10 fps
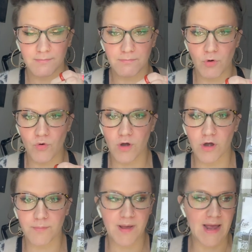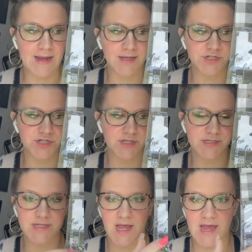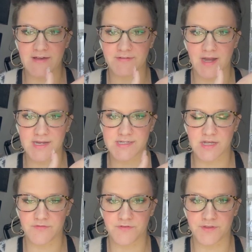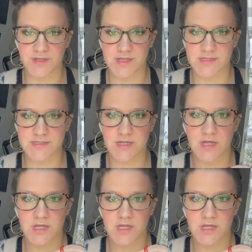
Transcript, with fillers: more packages. I have an idea for these.